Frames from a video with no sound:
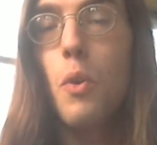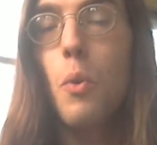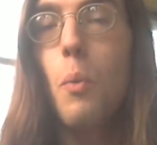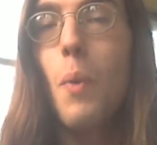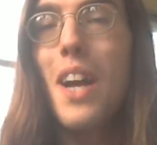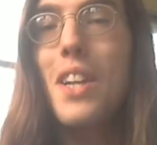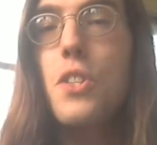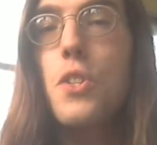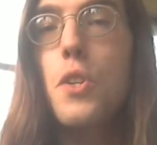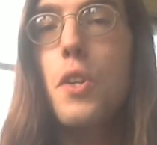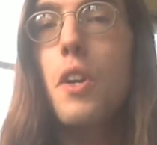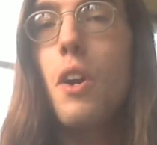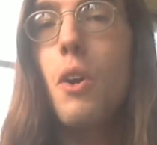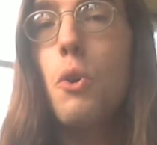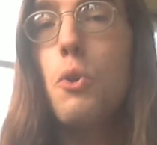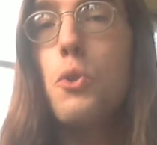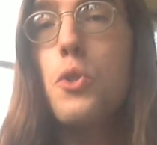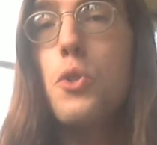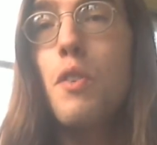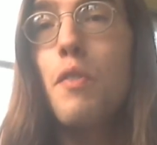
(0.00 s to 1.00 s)
the west
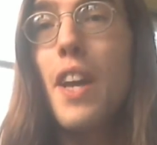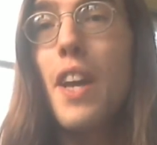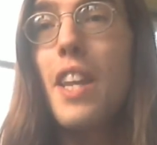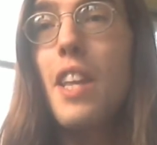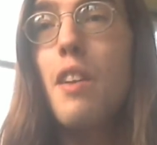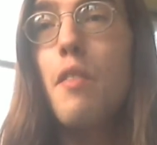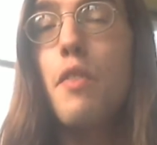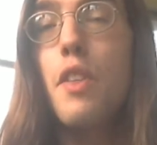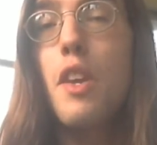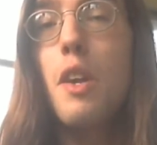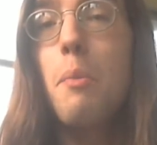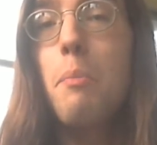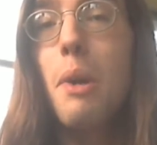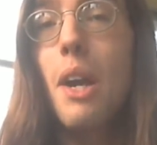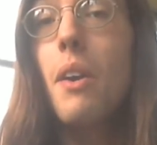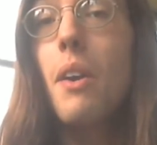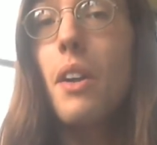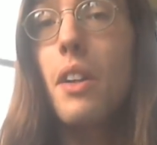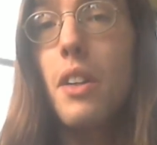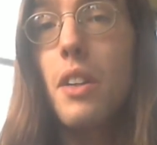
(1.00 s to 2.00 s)
coast of any of the
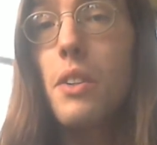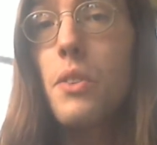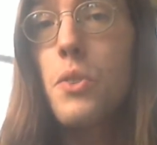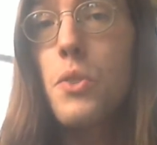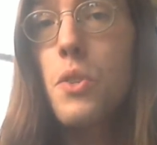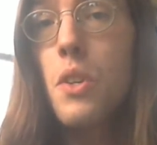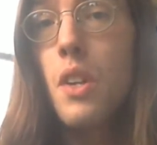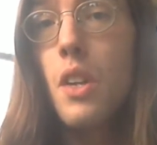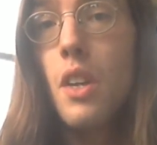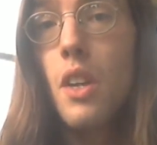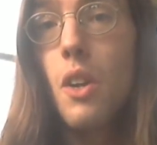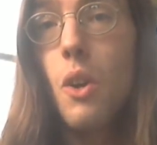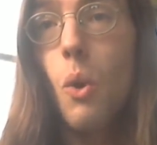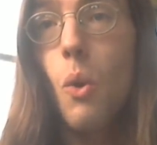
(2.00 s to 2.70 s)
Americas